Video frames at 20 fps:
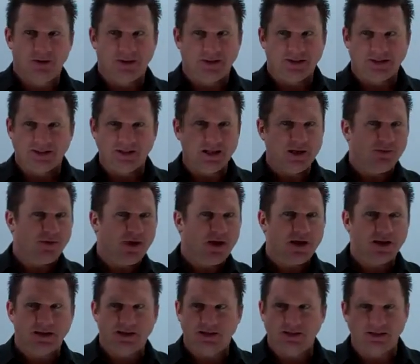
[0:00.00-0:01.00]
Live
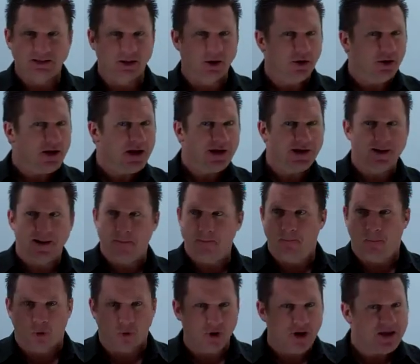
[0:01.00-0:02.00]
it, learn
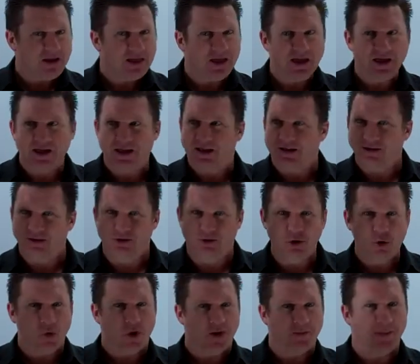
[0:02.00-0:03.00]
it, breathe it,
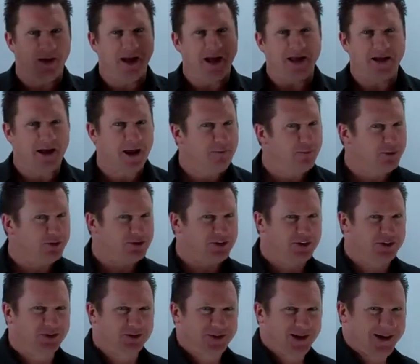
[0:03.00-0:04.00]
do it, man, every
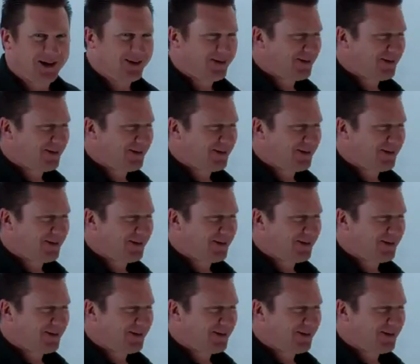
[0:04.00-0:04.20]
single day,